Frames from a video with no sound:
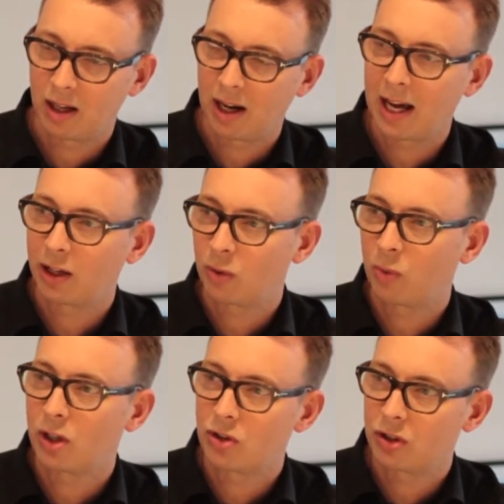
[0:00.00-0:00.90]
a
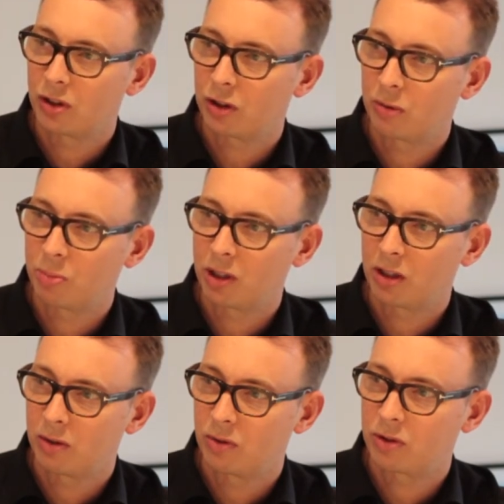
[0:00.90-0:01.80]
language that could be
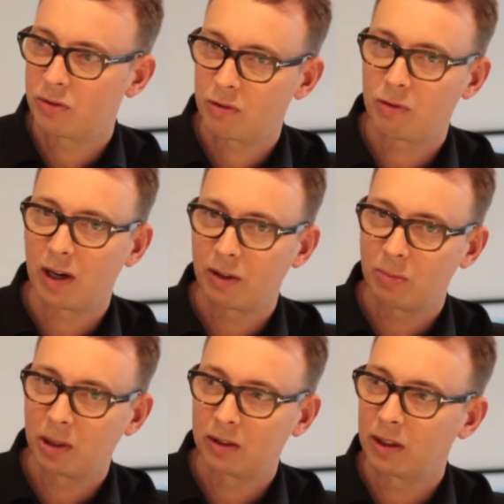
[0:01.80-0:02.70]
used
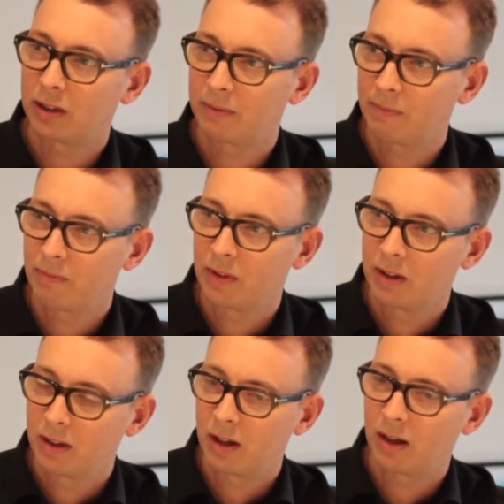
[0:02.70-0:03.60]
throughout the building.
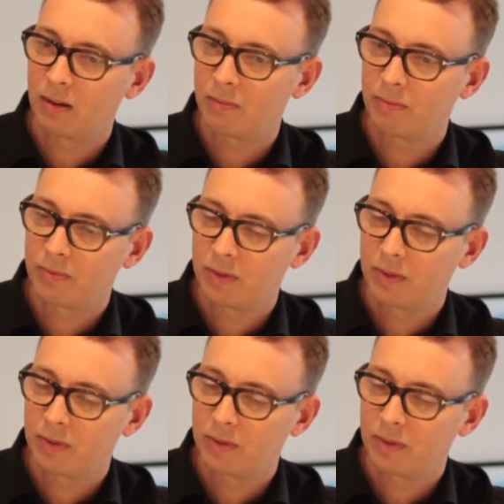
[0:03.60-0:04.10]
Um,